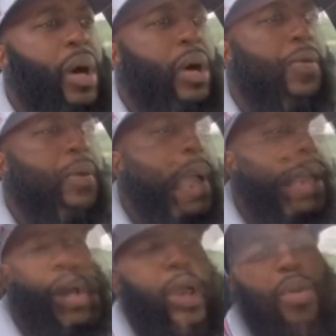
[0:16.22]
man. I
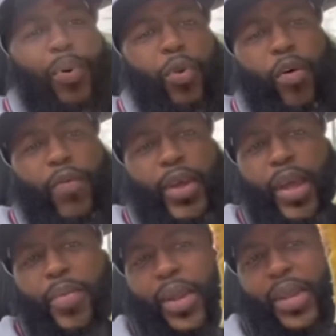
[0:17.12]
had to pull over and get me a
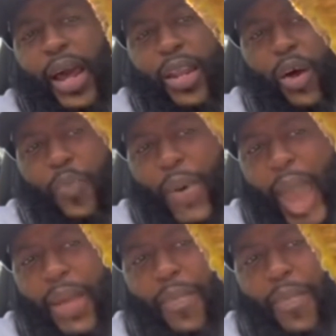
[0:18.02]
nice little patty melt.